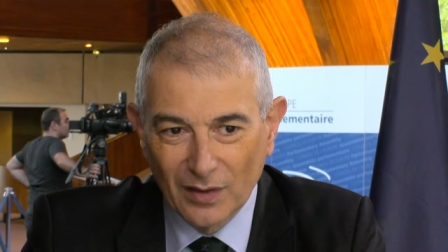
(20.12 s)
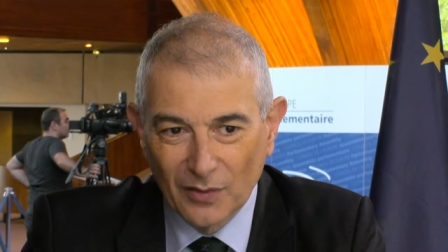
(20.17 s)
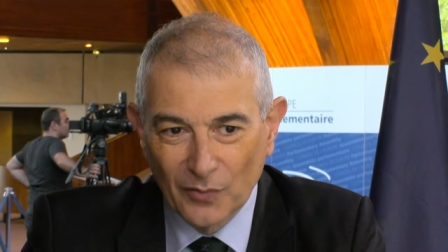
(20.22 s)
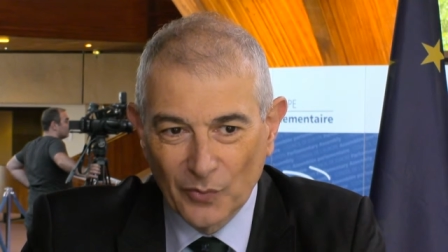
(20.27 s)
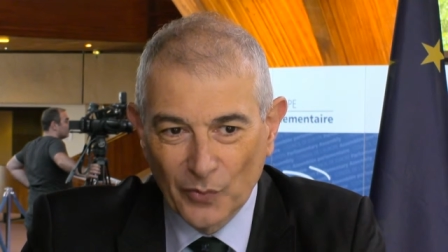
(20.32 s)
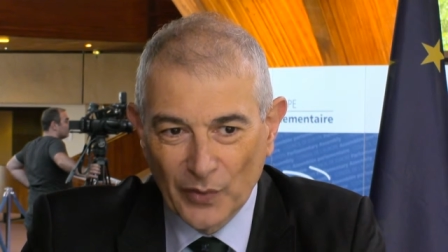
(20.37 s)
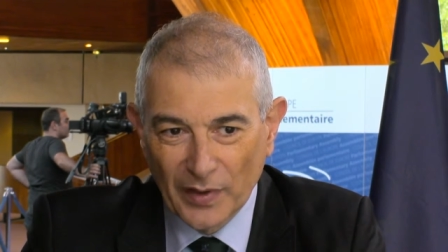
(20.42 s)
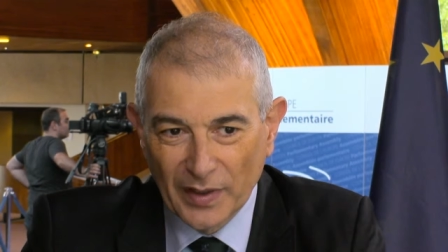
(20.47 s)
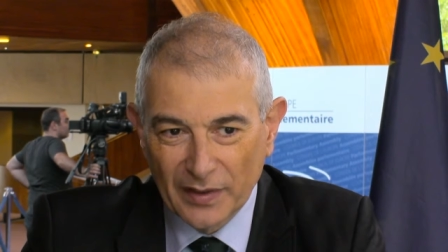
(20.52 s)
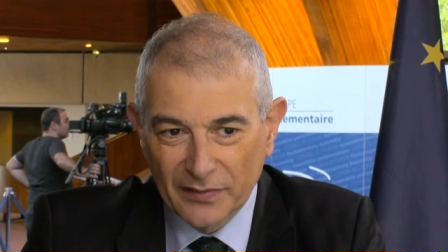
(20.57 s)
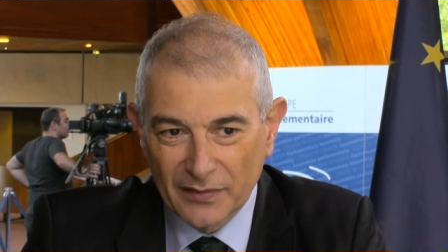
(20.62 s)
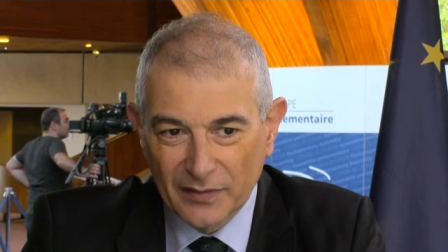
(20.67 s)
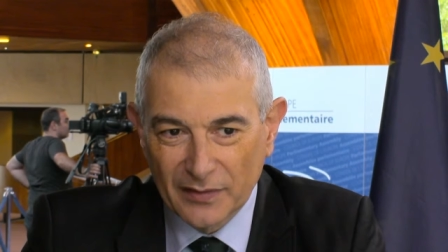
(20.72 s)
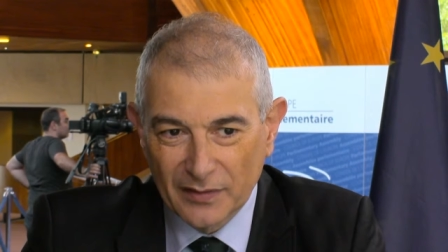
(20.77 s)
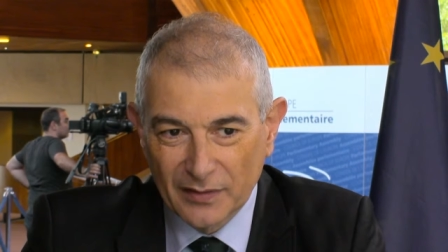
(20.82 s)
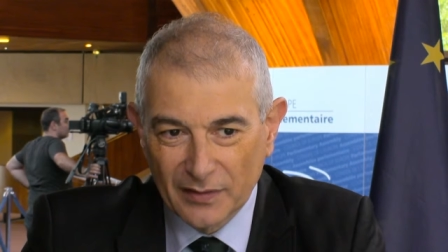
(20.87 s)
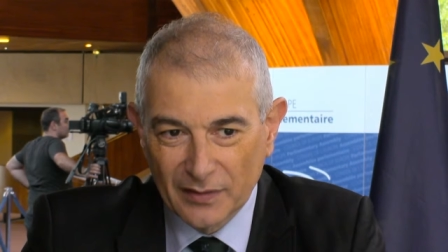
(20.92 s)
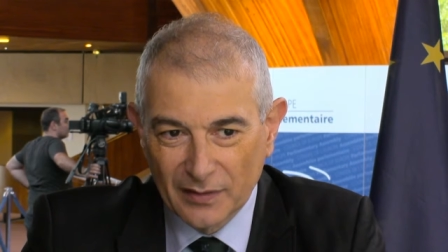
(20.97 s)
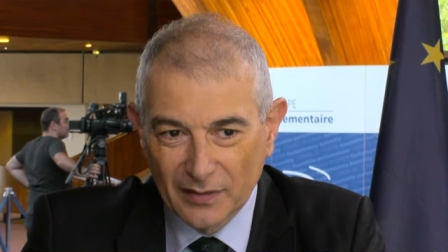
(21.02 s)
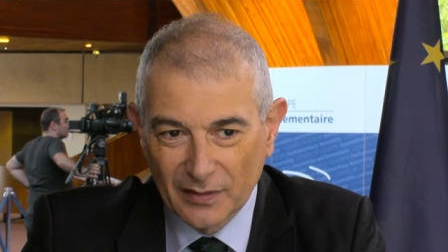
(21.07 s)
Well, we had
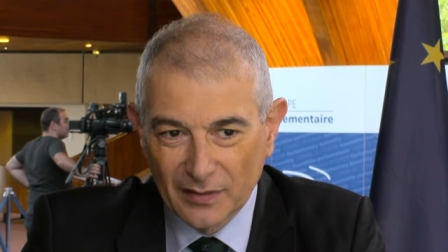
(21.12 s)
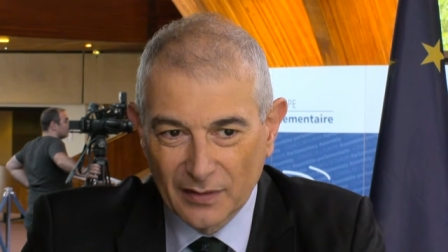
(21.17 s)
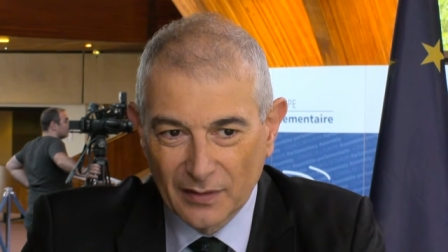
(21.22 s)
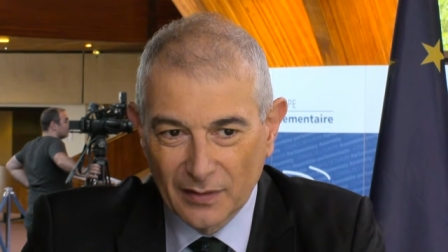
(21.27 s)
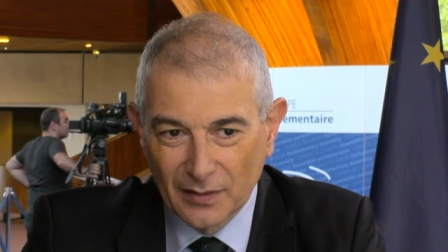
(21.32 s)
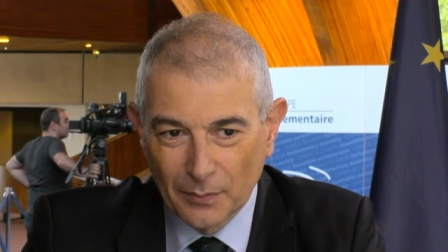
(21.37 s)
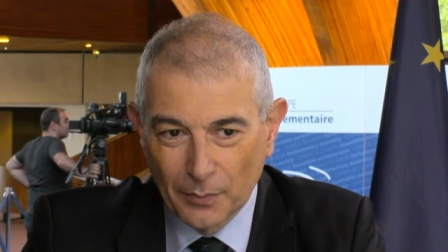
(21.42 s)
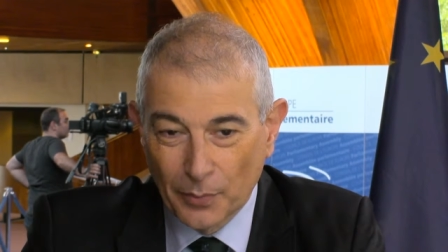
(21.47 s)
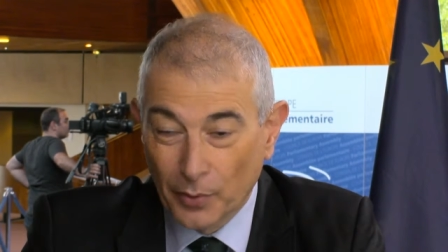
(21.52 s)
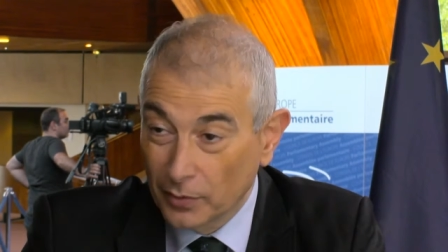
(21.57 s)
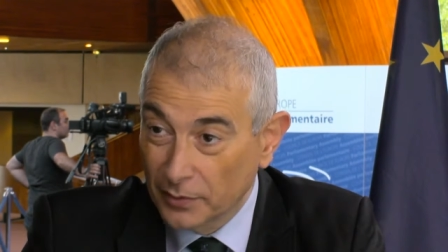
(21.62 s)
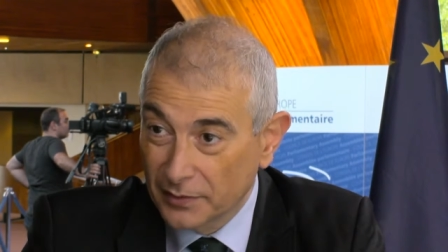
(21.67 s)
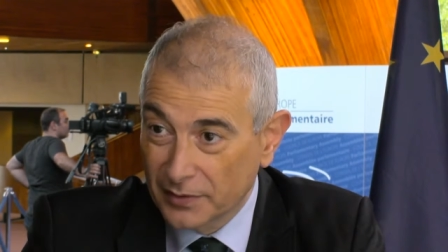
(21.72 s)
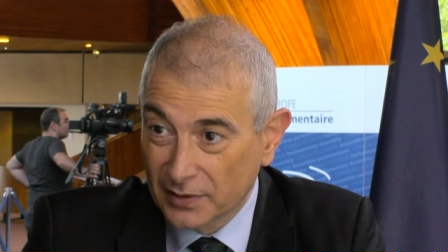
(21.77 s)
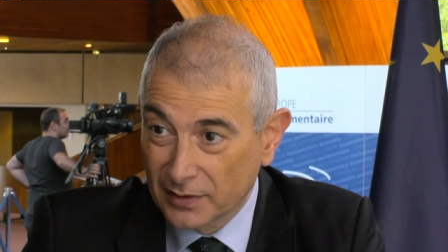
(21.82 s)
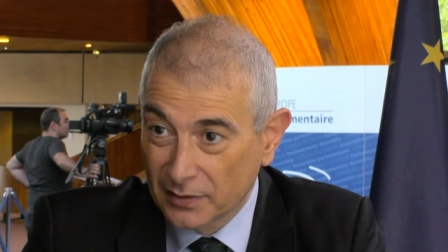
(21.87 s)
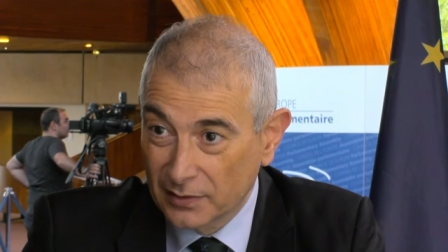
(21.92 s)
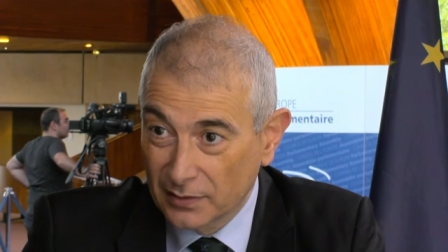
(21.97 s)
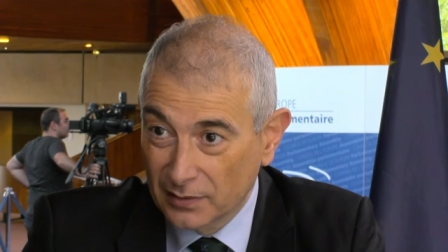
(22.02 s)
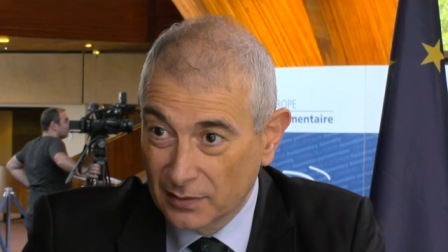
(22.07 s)
the uh,
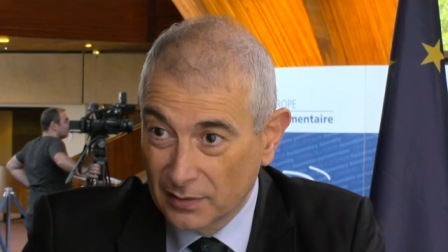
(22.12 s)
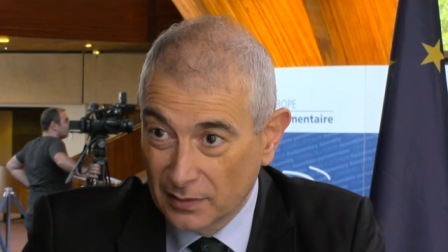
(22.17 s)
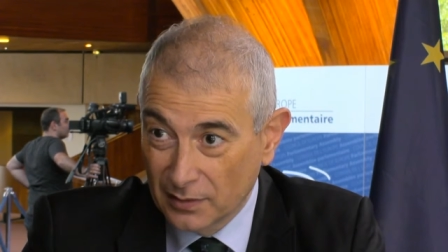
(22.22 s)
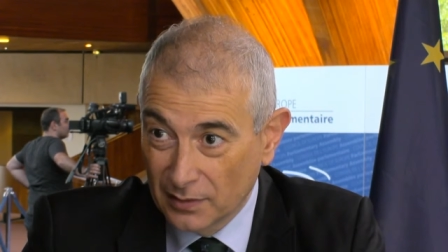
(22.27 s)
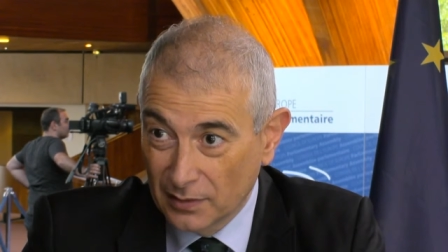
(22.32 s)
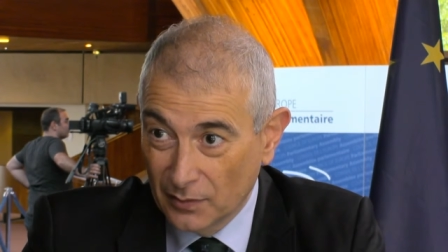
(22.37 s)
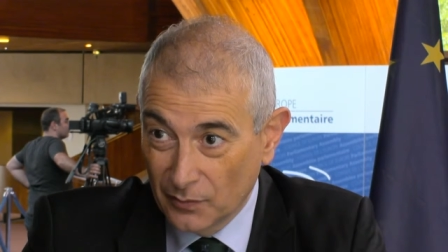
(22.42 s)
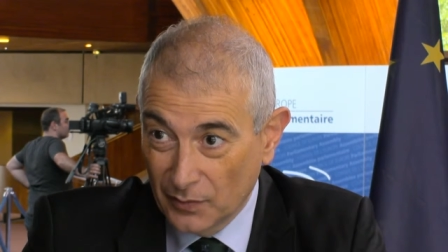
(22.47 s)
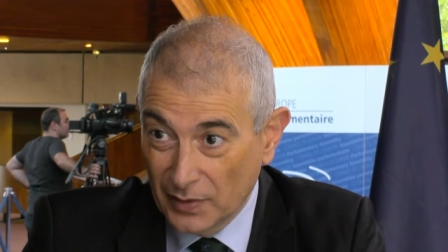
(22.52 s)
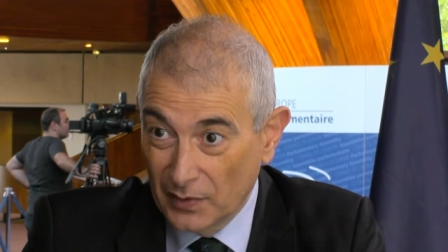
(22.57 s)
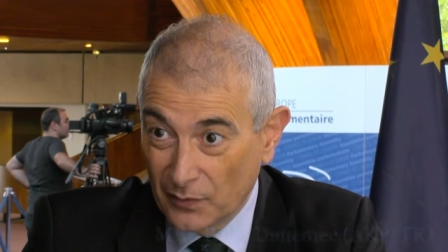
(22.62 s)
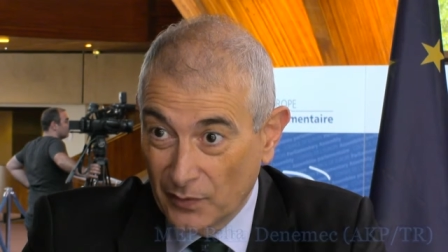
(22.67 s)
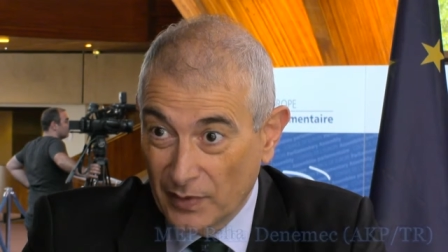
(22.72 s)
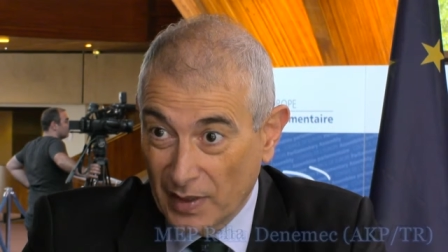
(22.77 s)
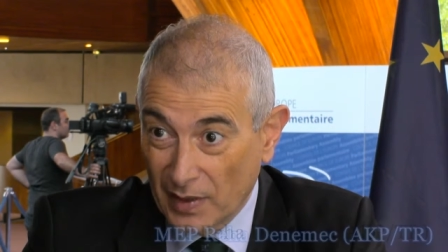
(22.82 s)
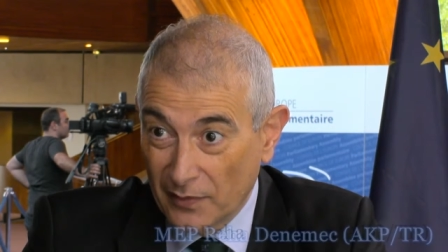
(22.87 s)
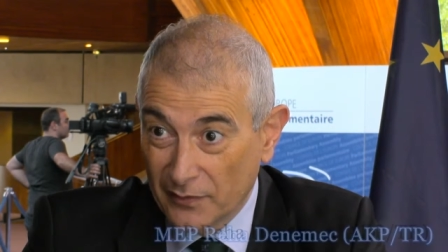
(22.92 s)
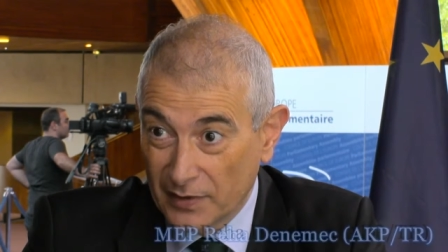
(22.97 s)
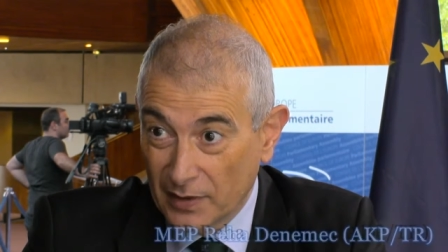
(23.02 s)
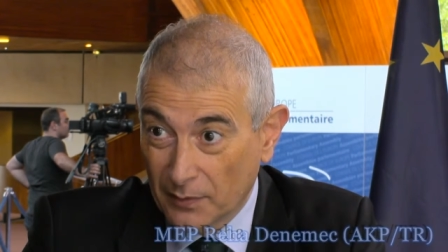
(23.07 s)
political, uh, we, we
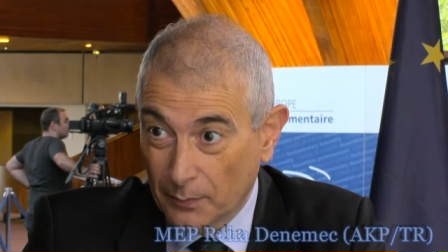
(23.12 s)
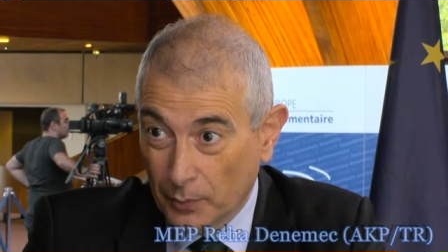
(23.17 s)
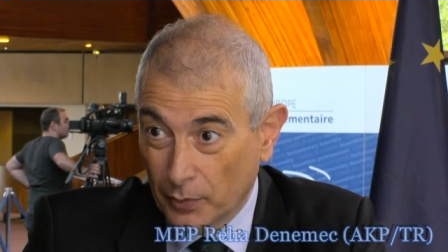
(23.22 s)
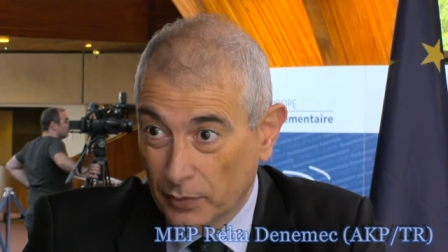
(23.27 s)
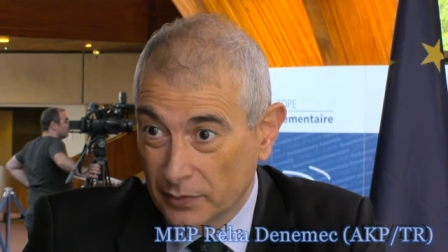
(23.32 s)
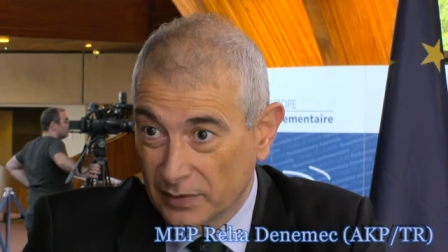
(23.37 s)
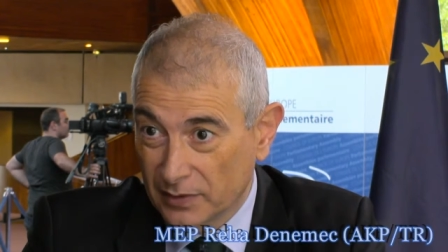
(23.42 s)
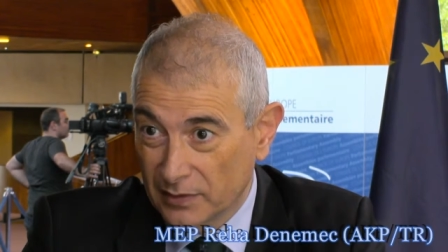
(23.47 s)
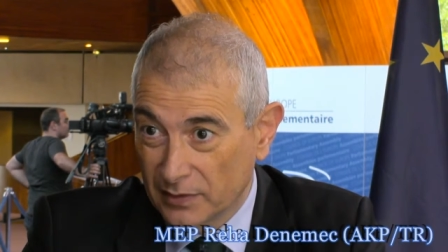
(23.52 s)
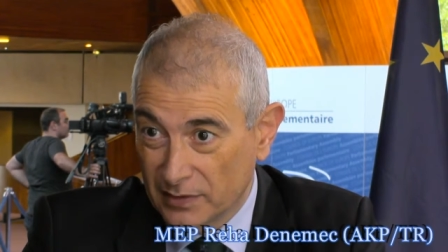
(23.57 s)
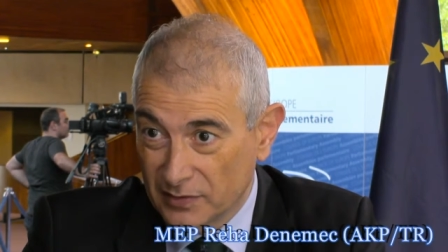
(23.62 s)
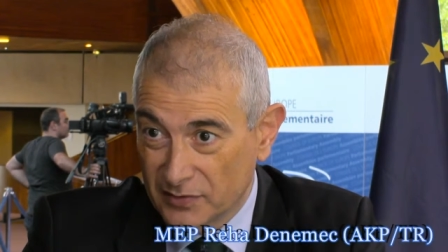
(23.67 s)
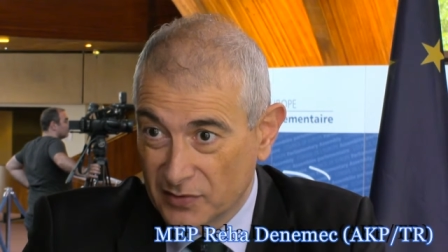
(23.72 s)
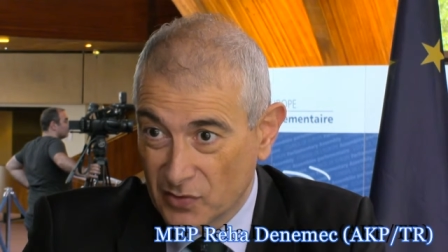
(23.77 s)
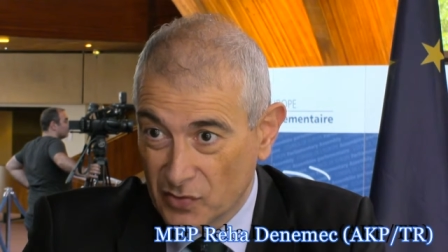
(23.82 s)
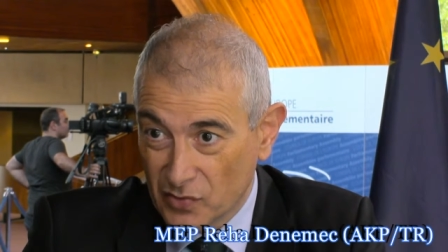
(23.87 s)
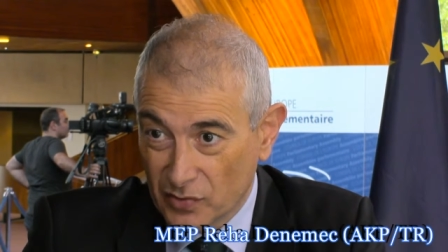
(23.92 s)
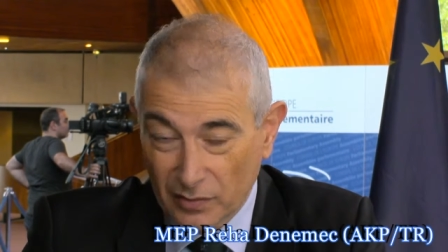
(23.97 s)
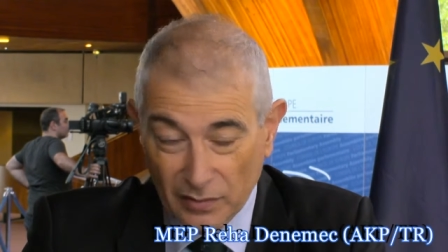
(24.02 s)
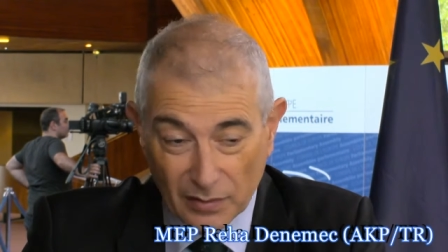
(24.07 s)
have the political
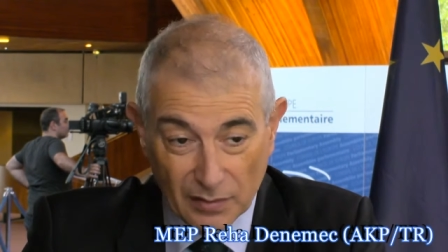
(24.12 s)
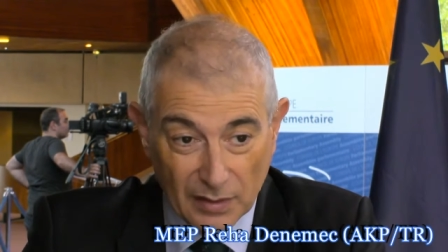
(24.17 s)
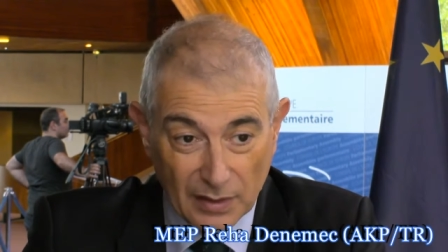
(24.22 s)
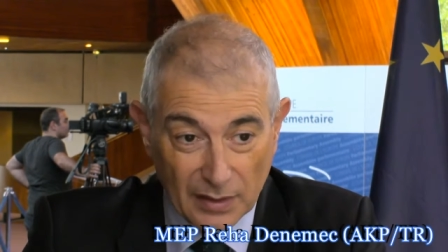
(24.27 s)
decision,